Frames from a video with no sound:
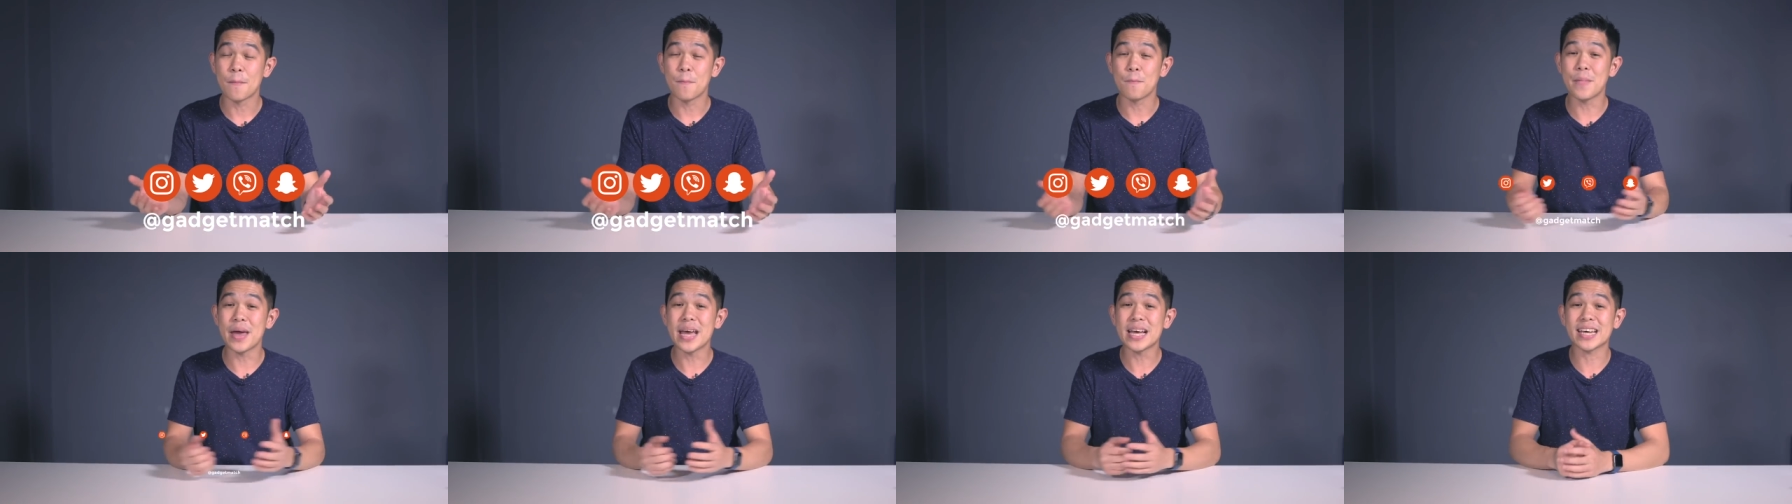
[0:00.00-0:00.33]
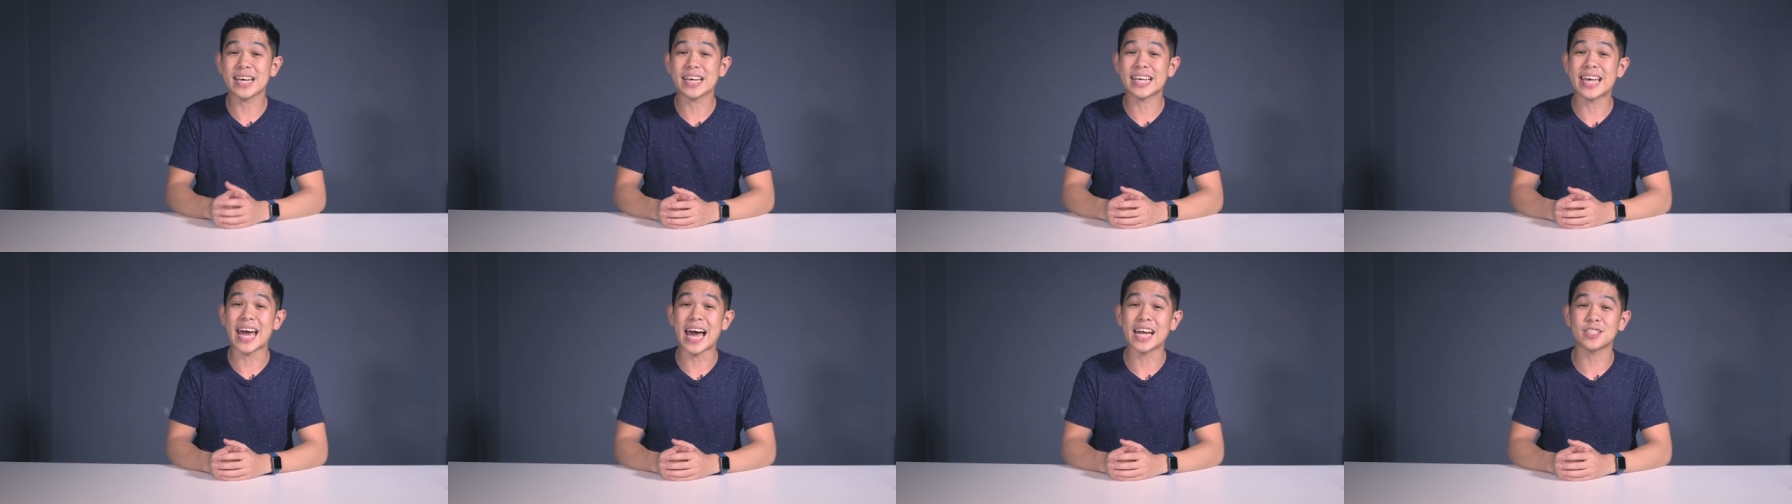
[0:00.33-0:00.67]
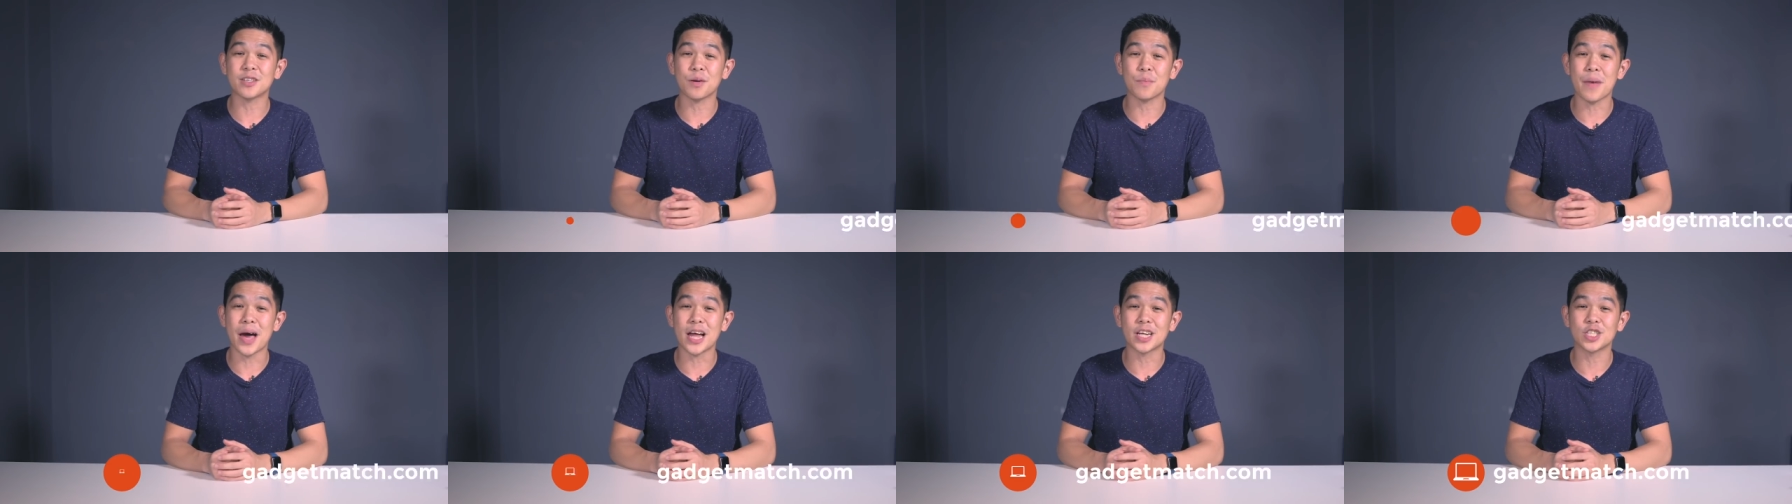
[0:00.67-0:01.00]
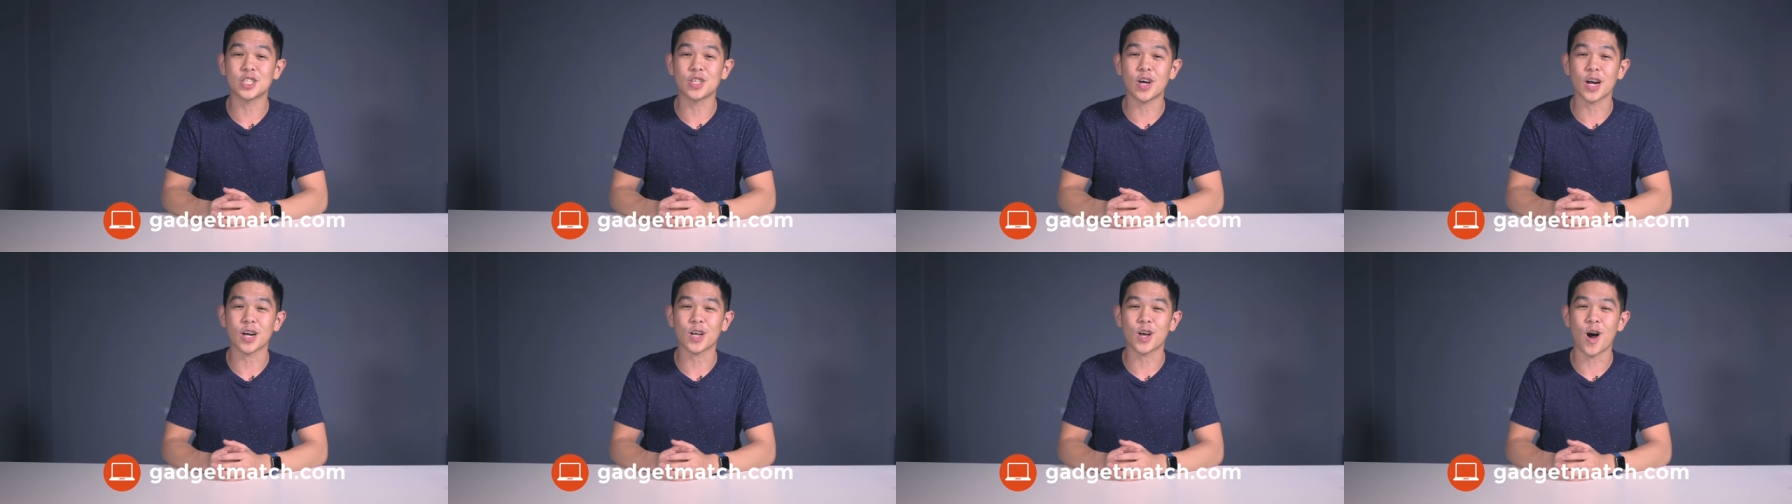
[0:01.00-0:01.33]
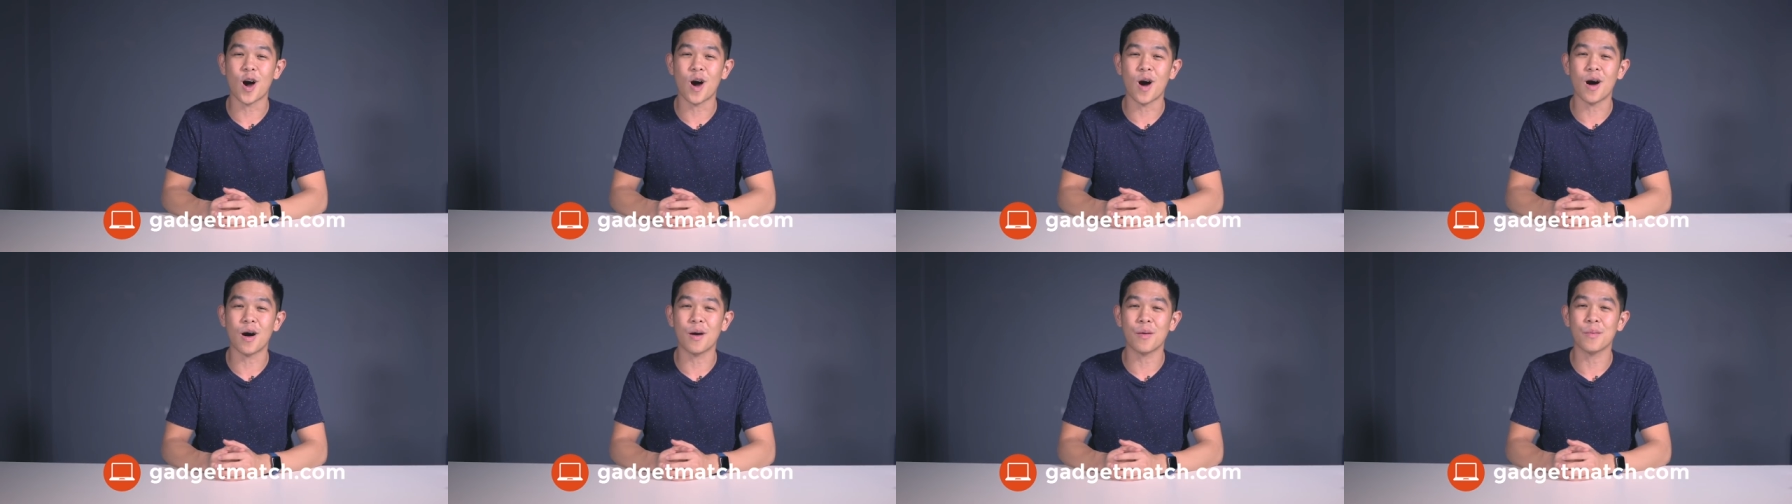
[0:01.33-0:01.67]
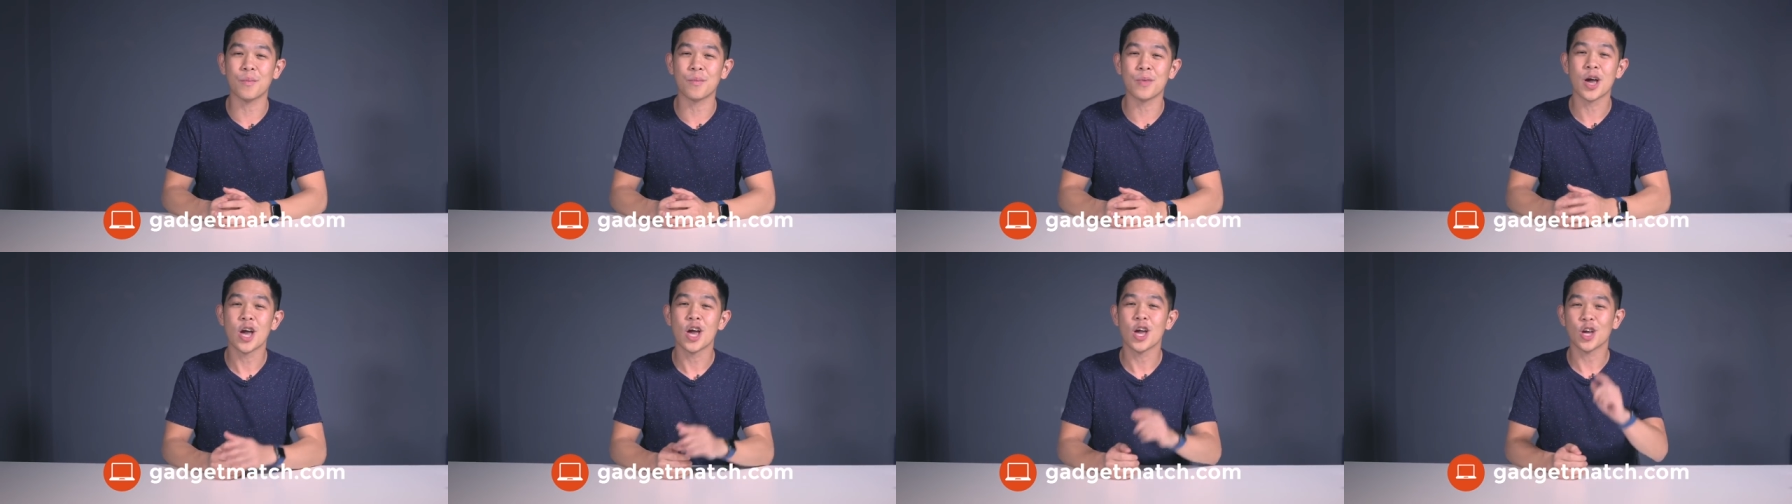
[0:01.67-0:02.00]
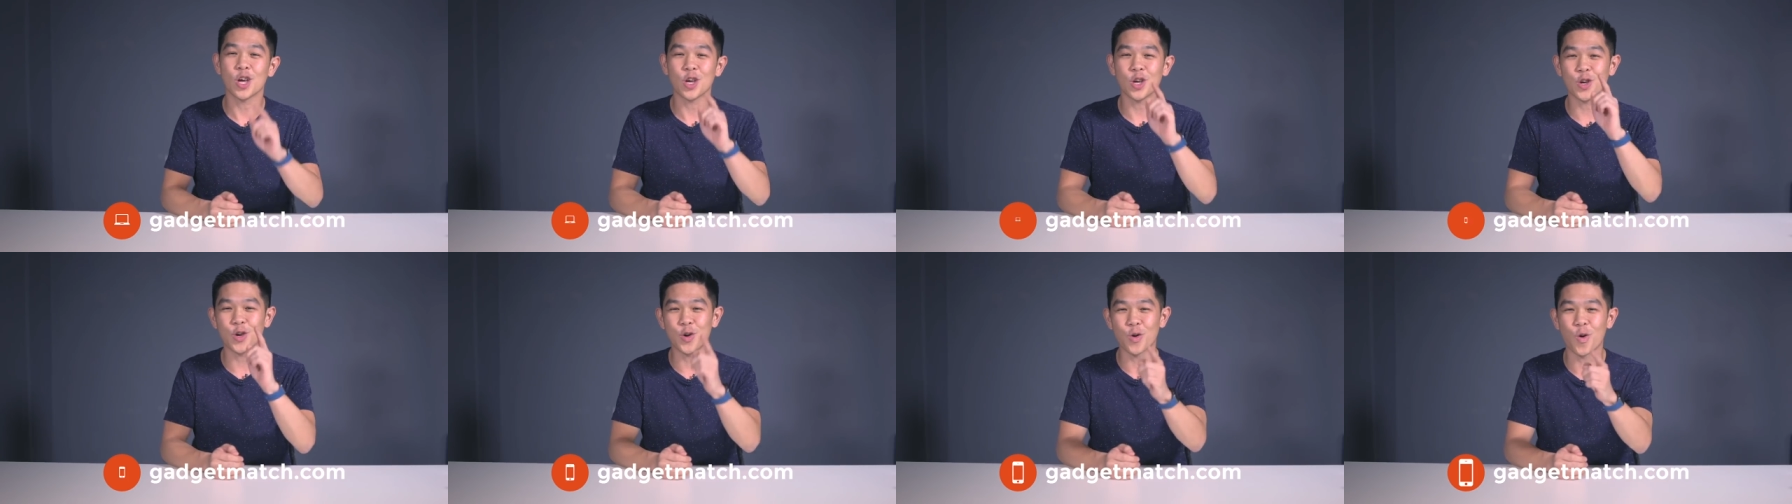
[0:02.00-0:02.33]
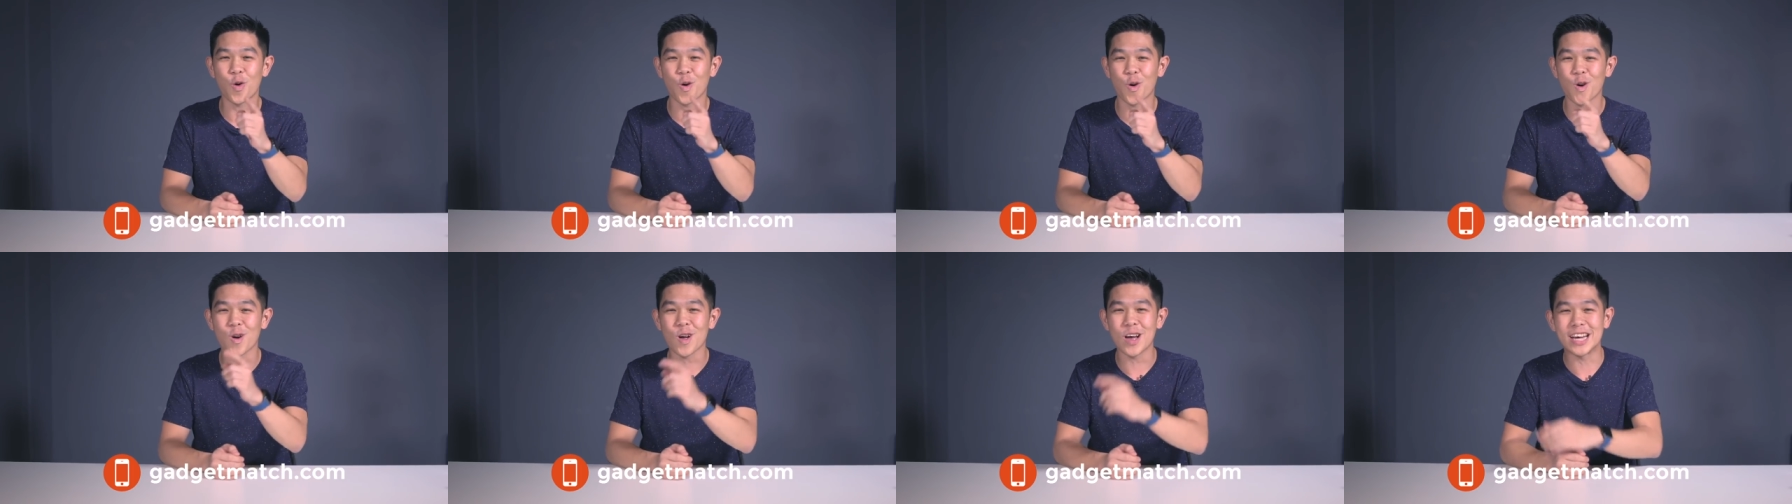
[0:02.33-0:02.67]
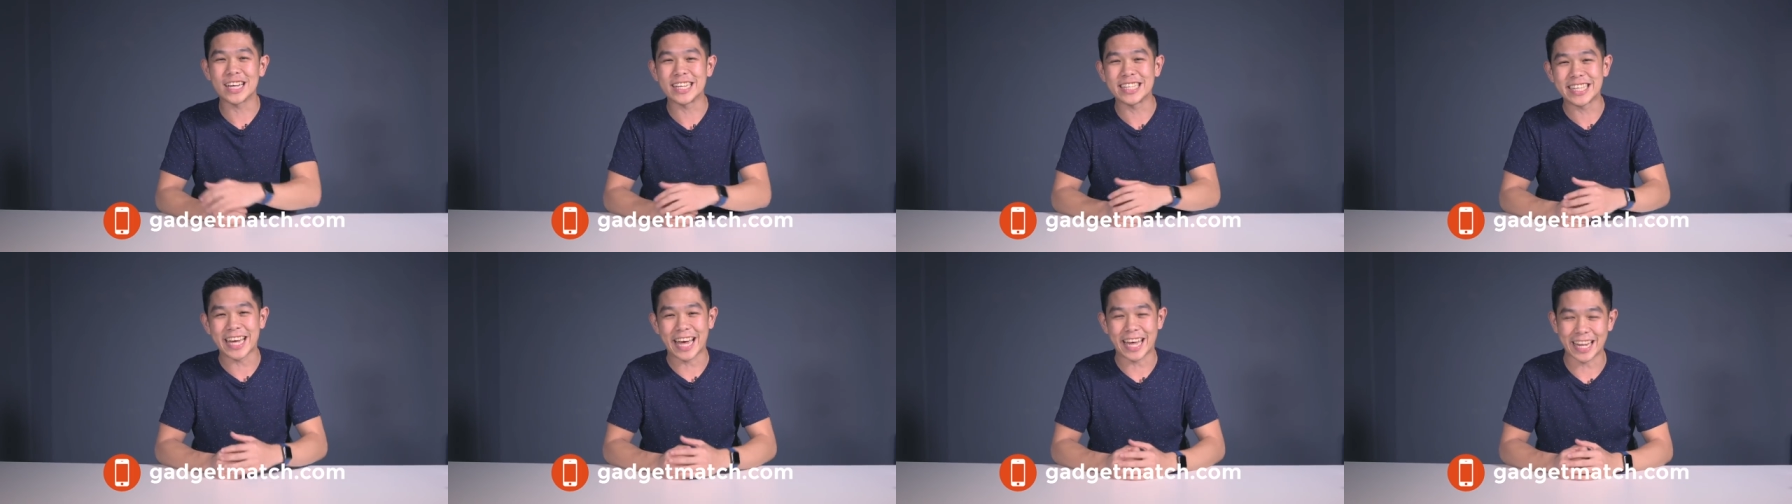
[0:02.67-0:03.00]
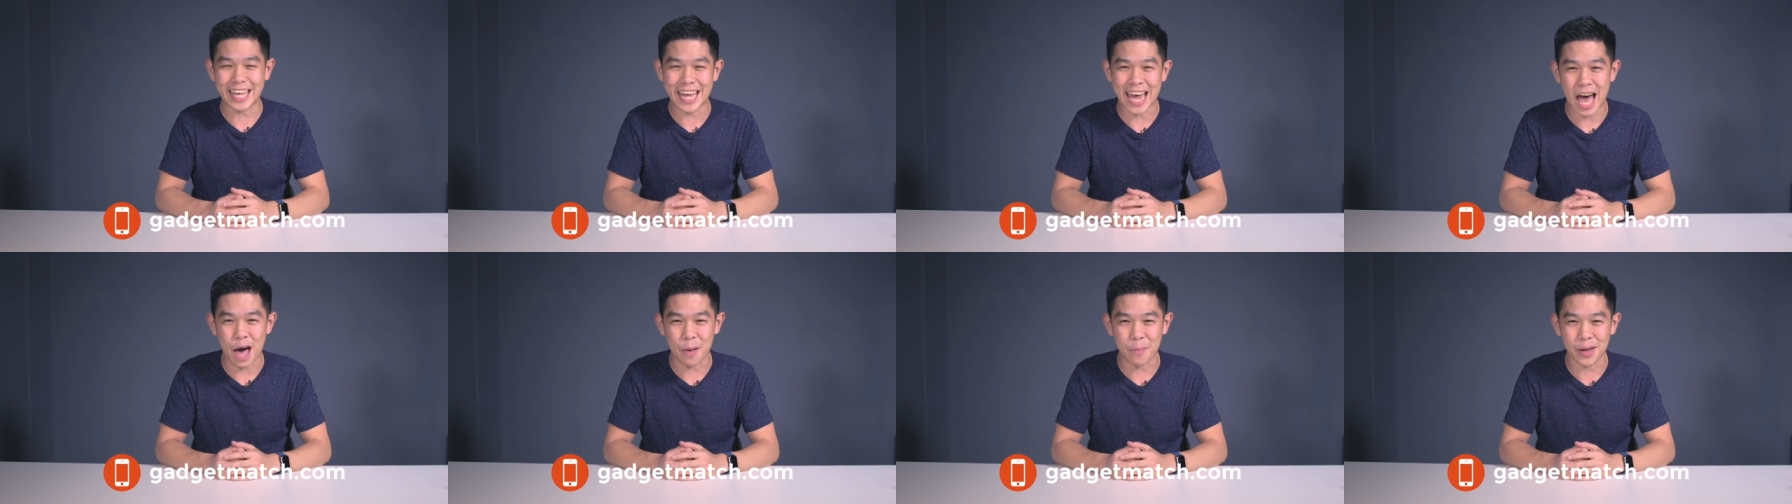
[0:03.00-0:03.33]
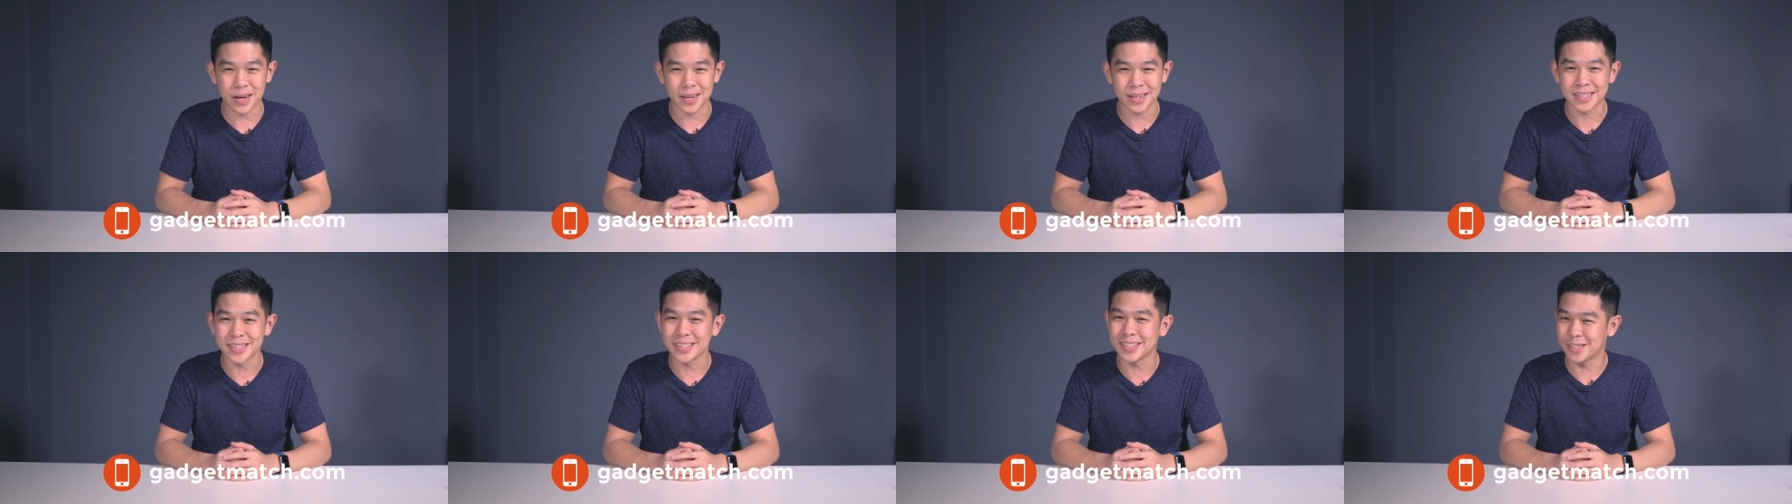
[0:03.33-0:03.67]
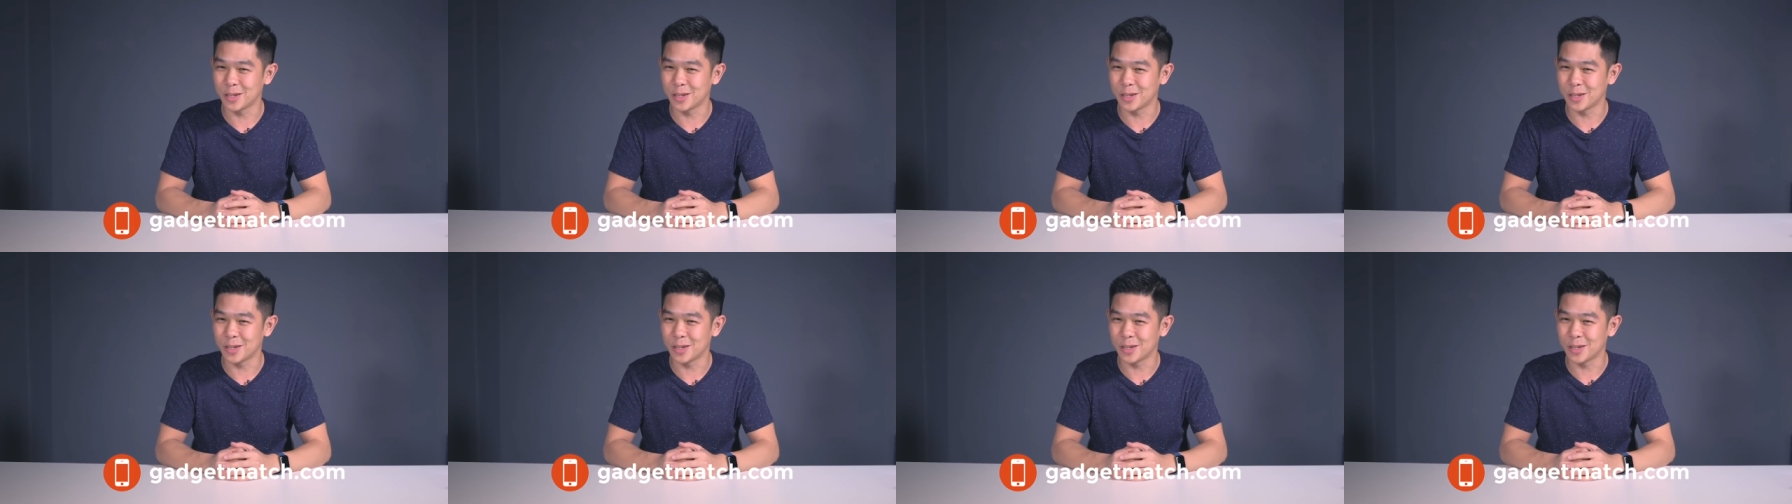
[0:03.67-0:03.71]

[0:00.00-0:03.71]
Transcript: make GadgetMatch.com your daily habit.